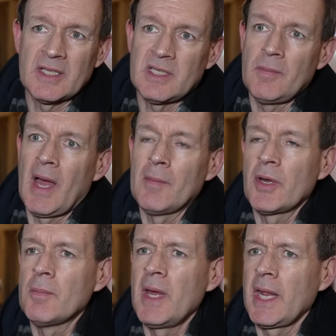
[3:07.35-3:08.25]
Nasim
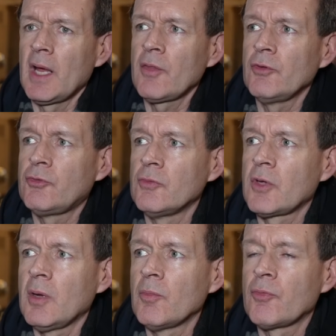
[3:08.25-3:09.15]
Hamed and many others who've
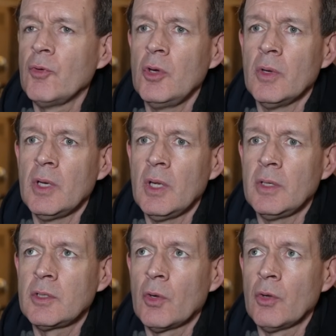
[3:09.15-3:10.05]
come through and,
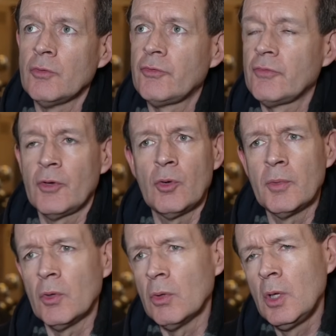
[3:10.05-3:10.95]
and gone on to
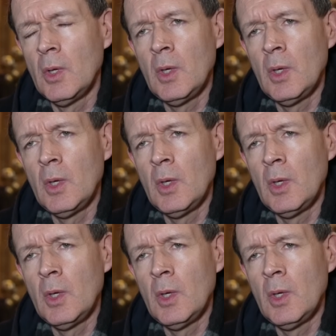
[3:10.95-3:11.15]
phenomenal,